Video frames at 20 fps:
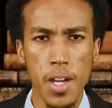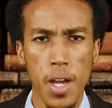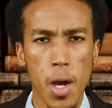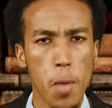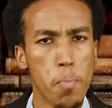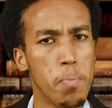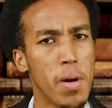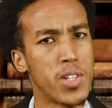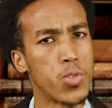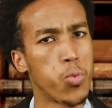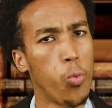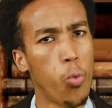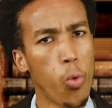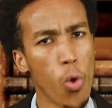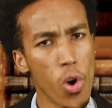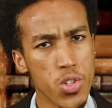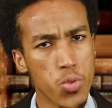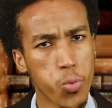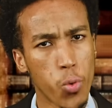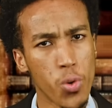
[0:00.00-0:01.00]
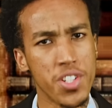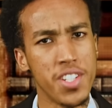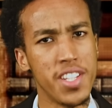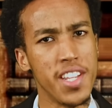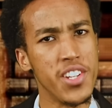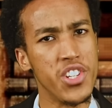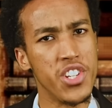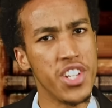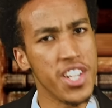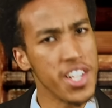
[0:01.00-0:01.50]
But what was the
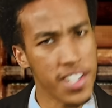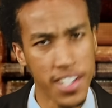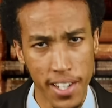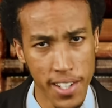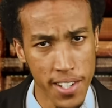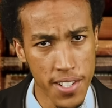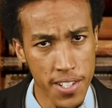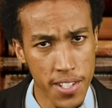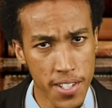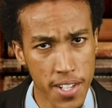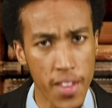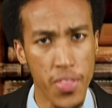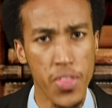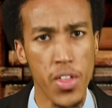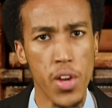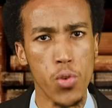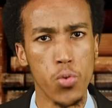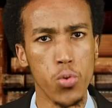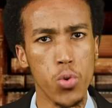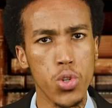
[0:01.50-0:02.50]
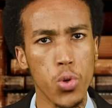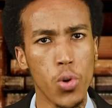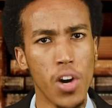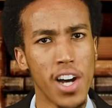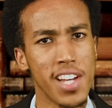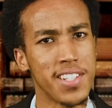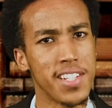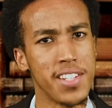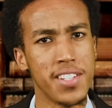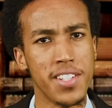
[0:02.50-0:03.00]
genius in the Ruto
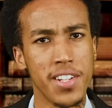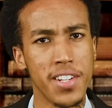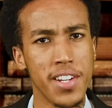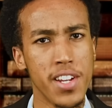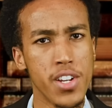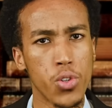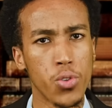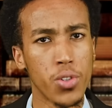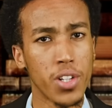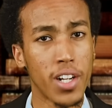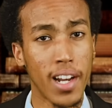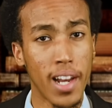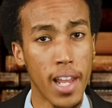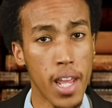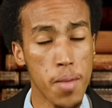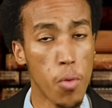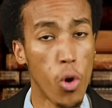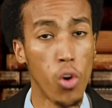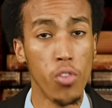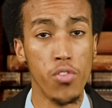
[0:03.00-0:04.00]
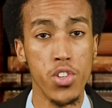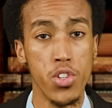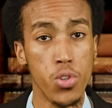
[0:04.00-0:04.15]
assassination claim of